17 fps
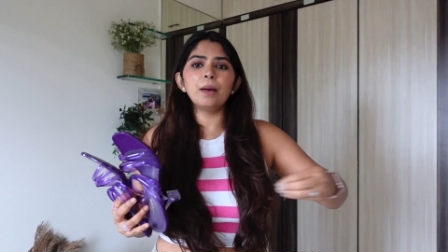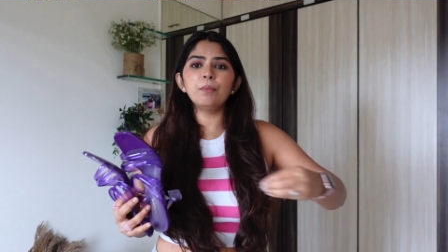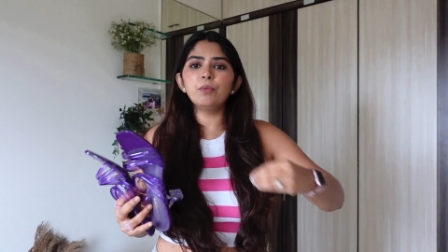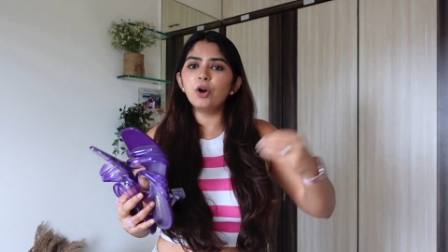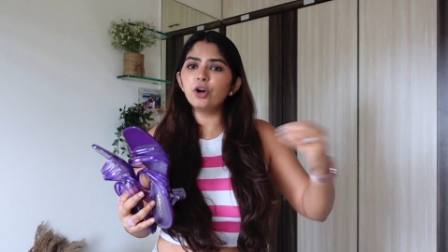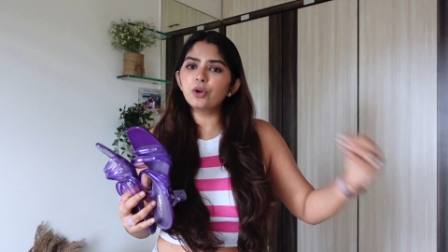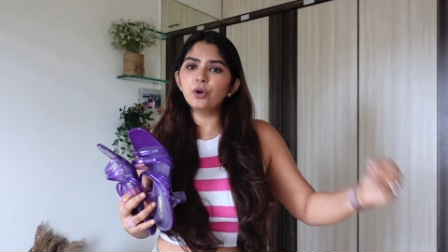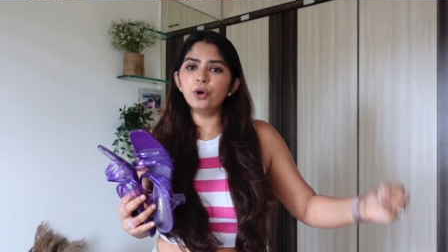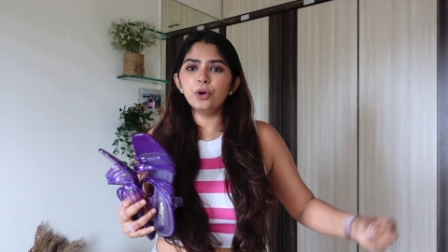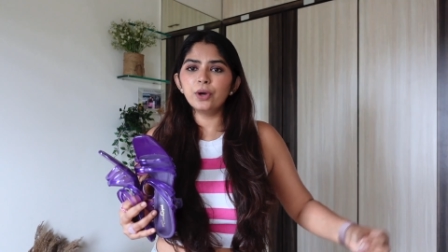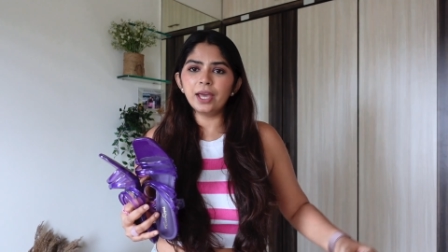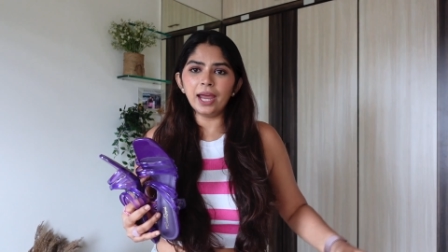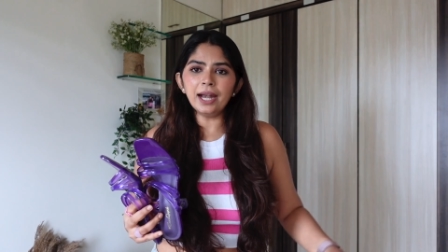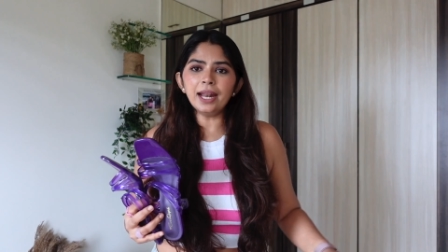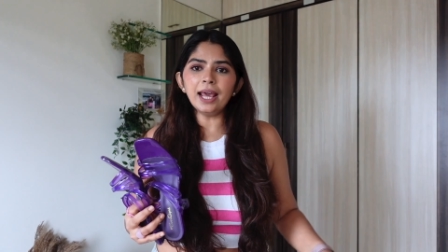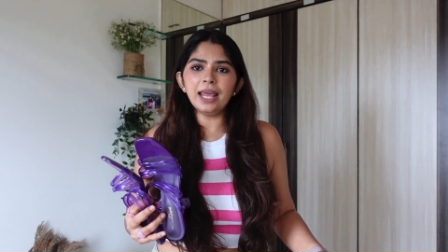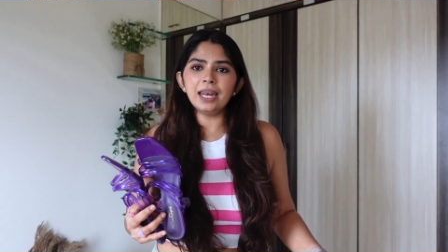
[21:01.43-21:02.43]
I'm not going to
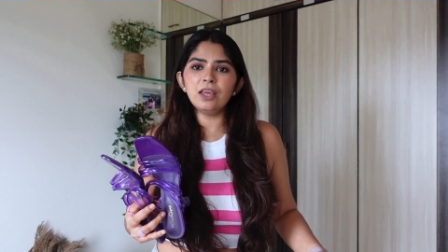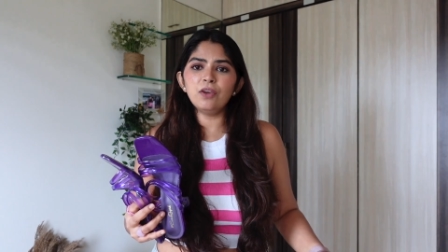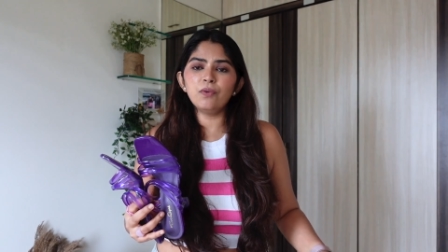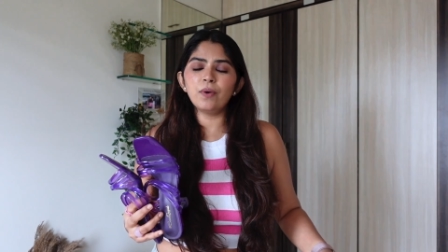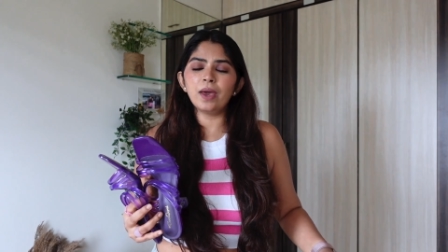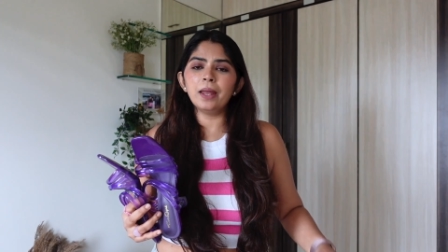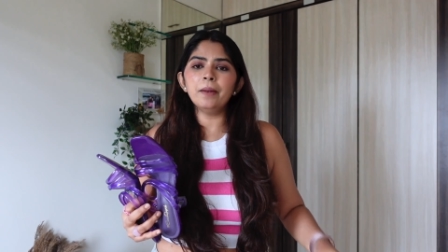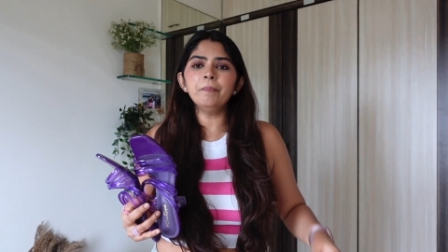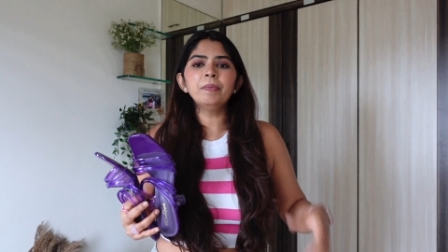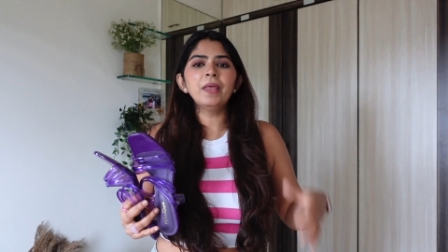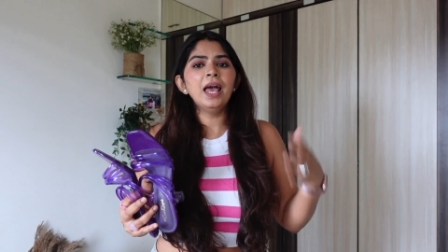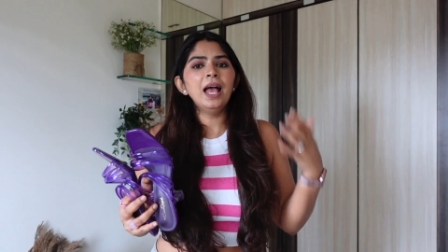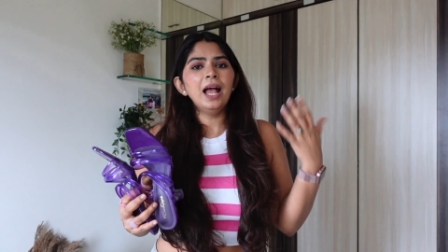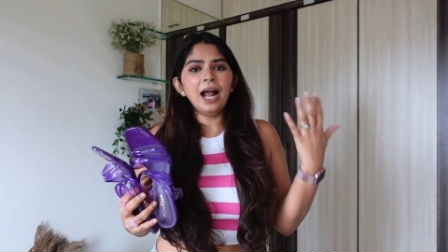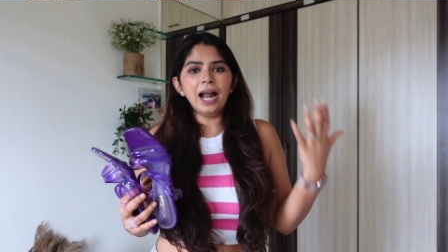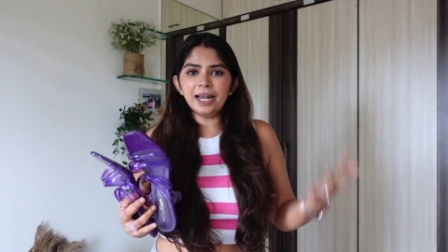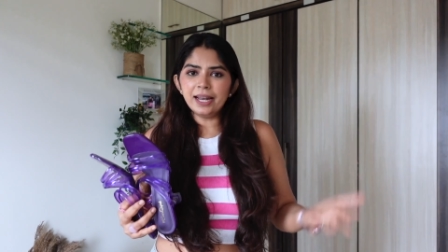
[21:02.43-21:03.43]
get anywhere,
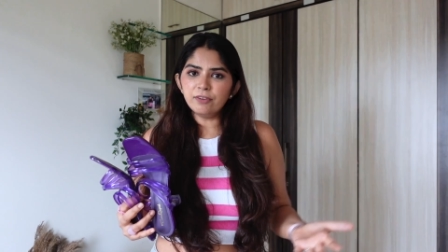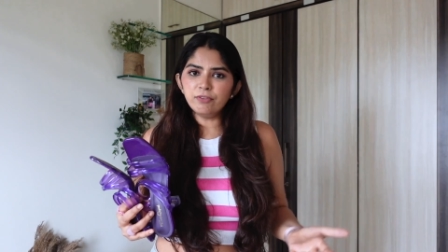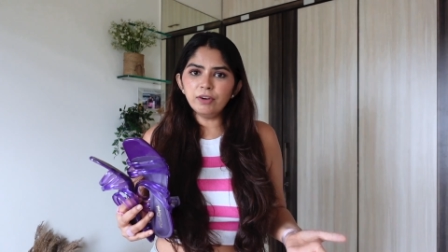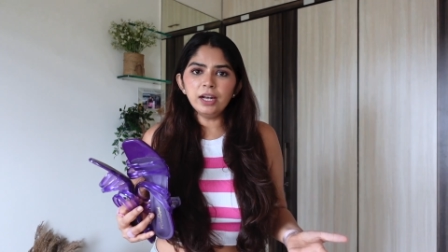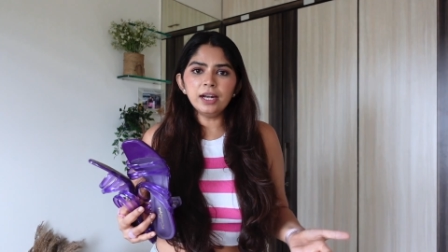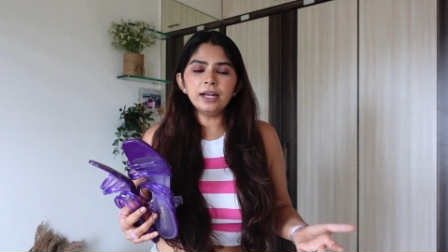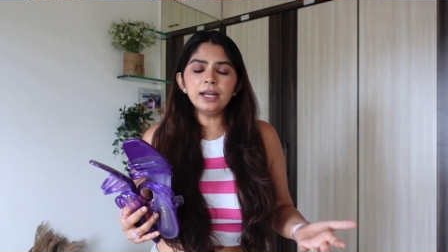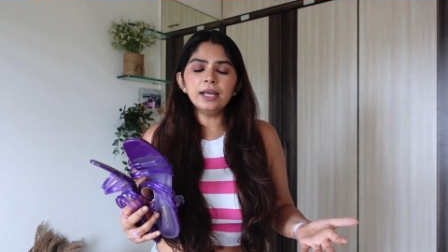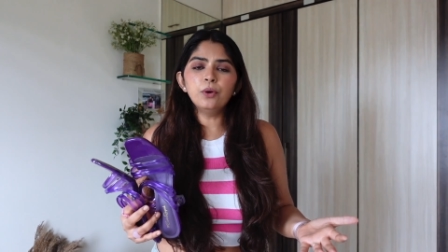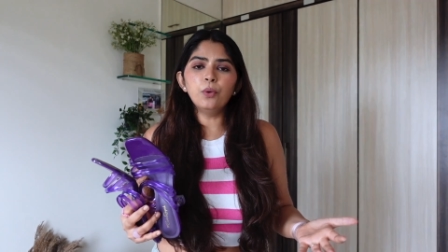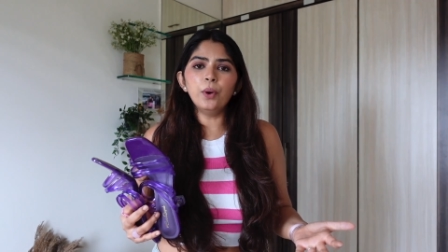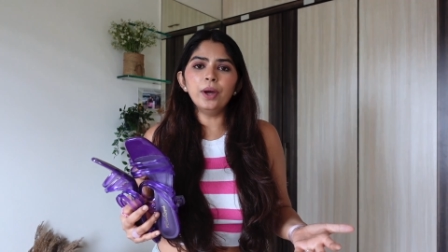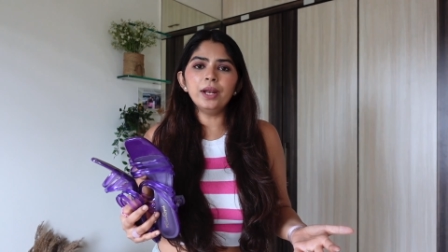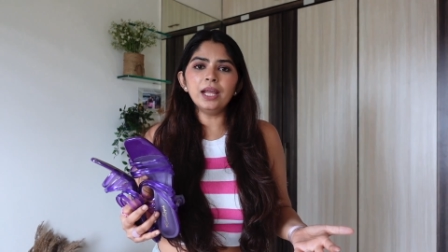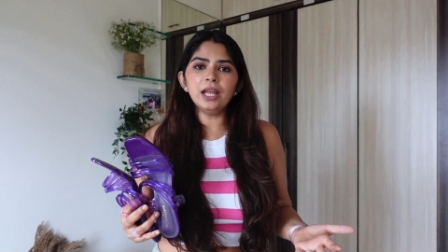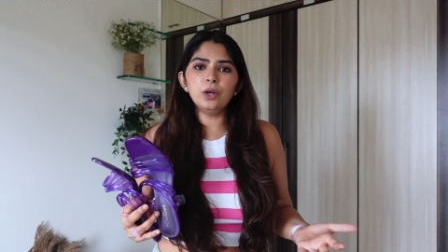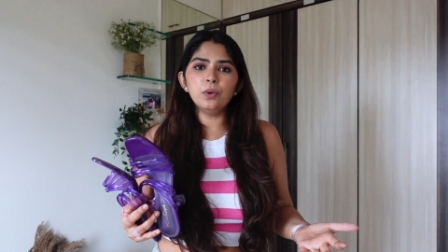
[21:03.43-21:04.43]
I definitely go
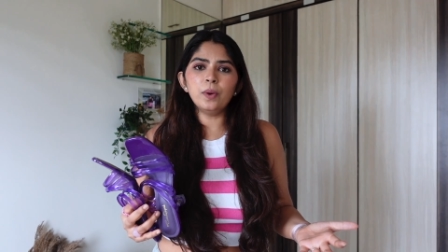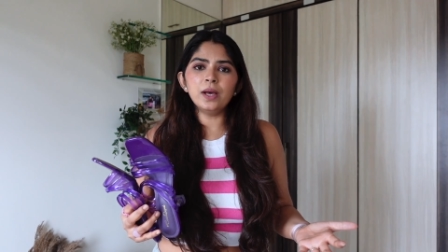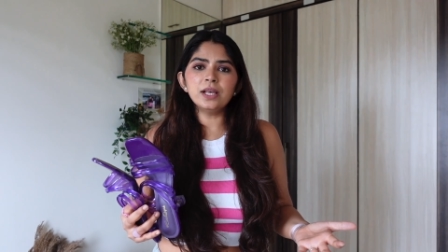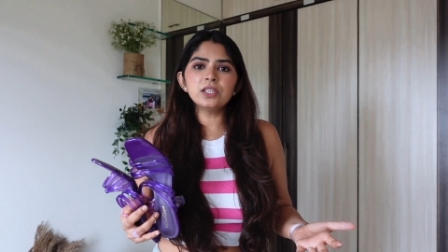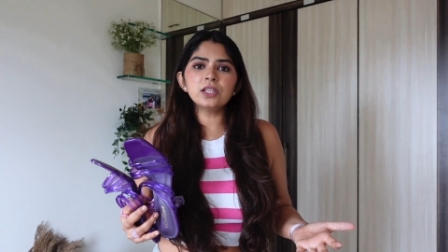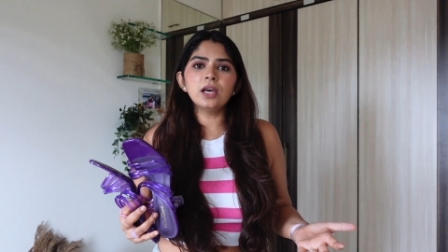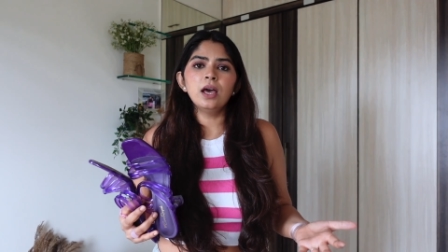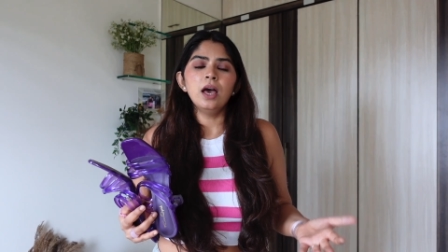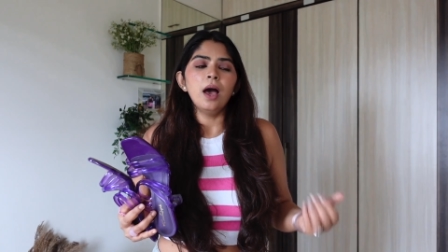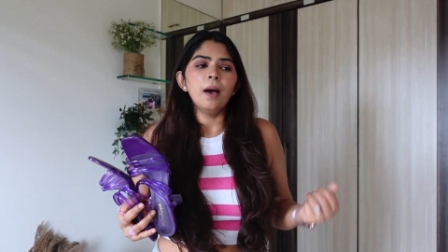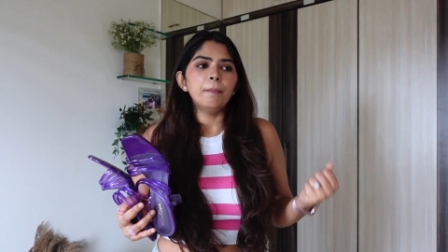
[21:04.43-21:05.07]
and invest.